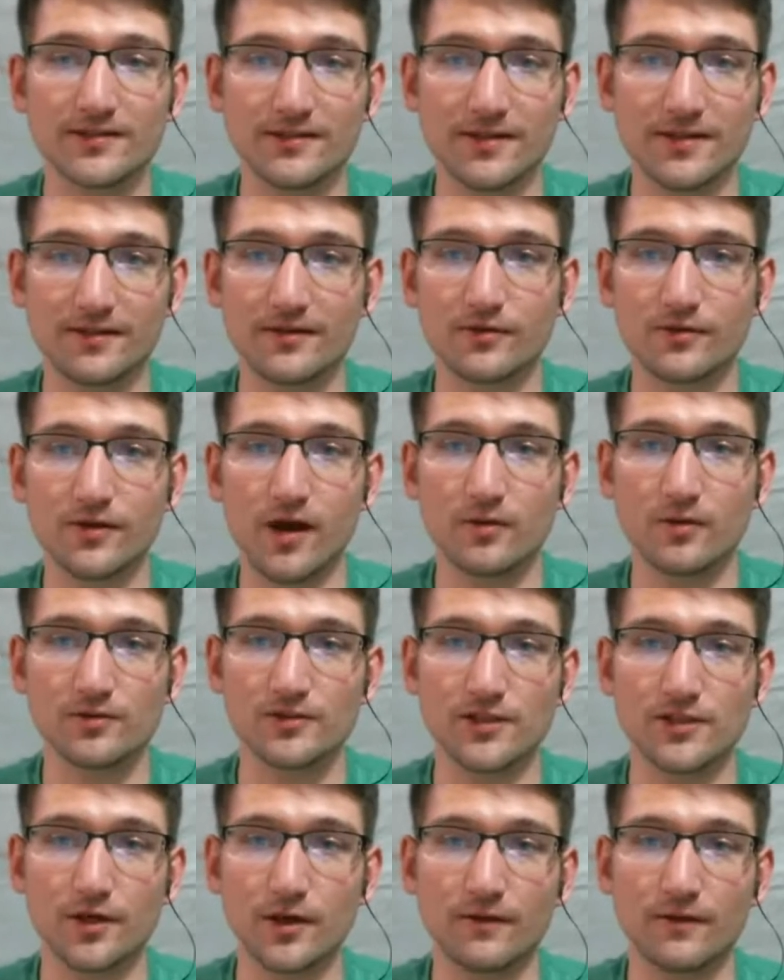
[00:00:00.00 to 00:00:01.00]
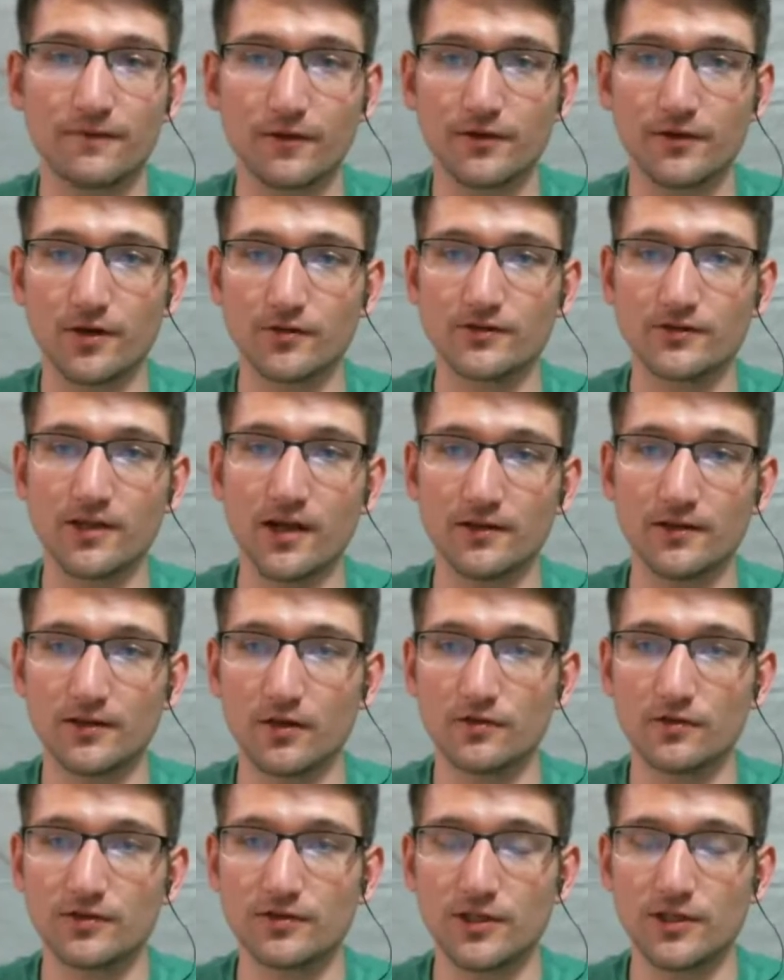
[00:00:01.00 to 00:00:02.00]
that the crowd was cheering for Dos
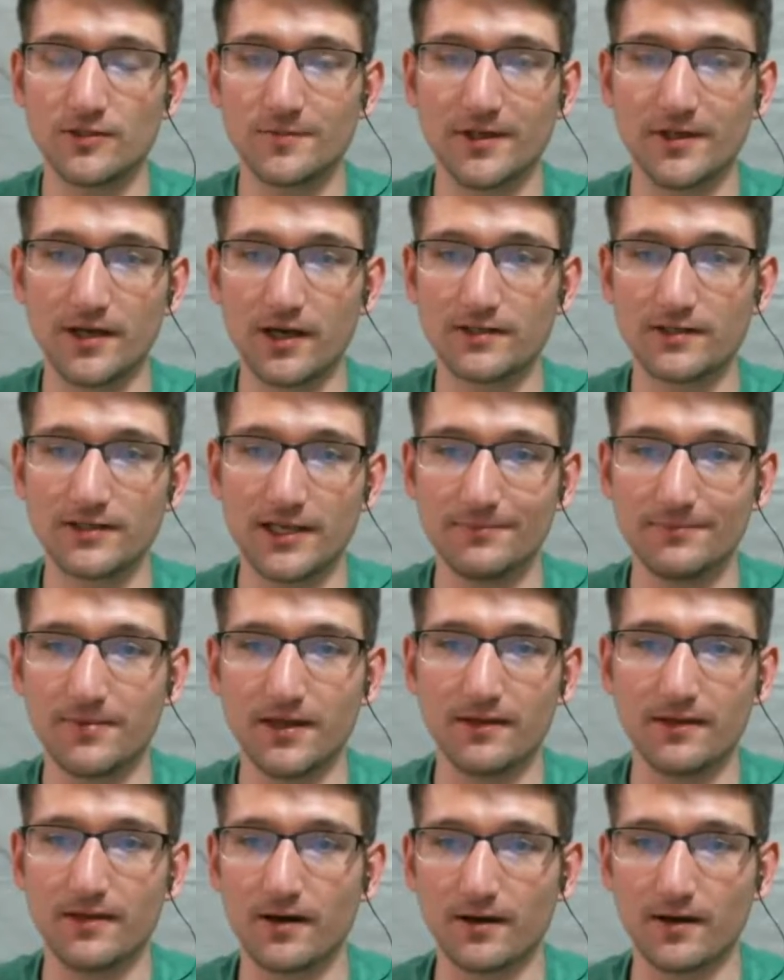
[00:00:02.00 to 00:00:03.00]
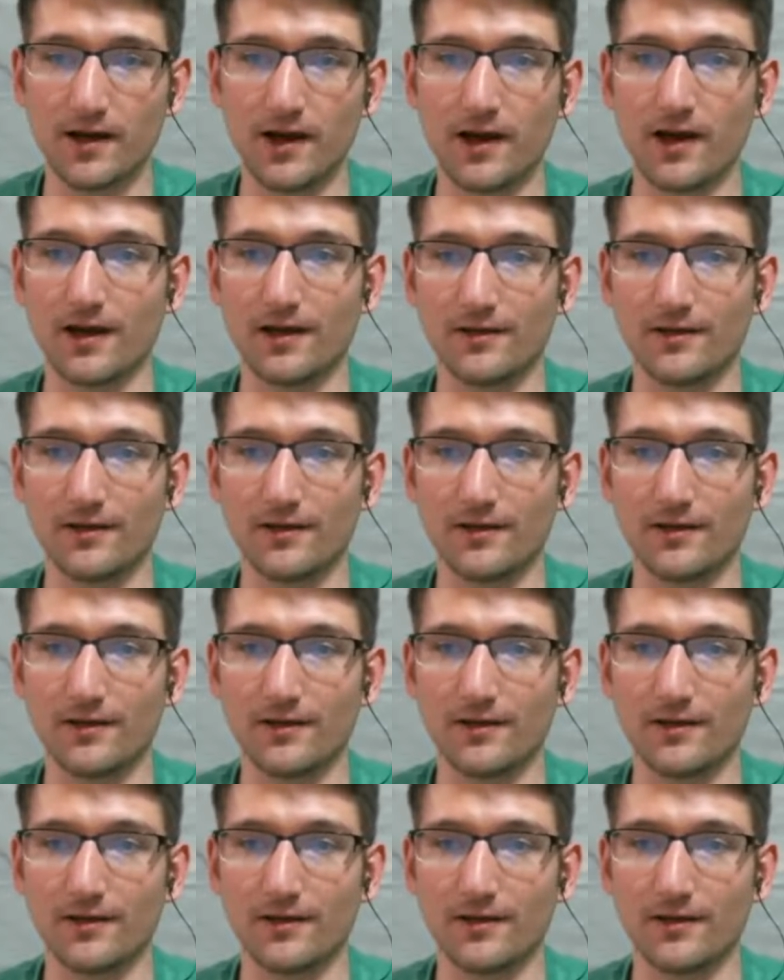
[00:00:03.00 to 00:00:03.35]
Santos just because he beat their guy.